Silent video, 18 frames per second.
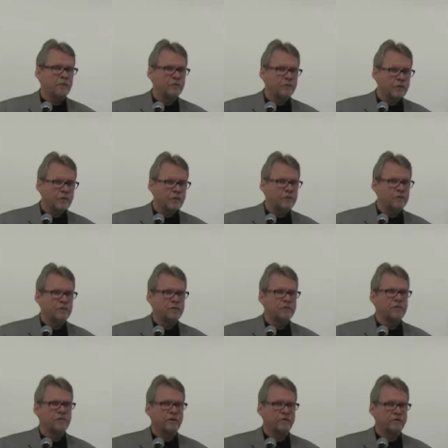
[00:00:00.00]

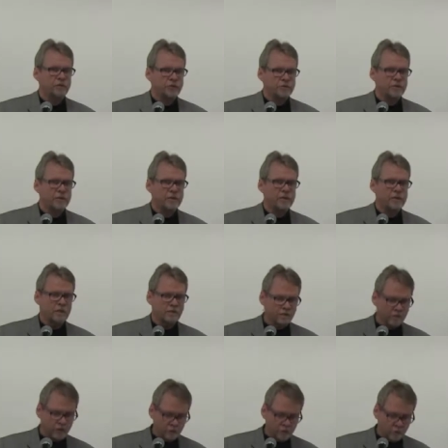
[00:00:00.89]
registered refugees
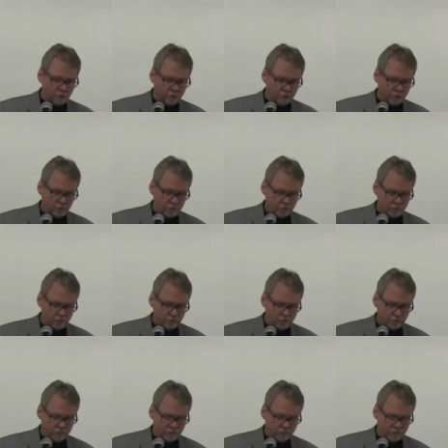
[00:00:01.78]
around the world.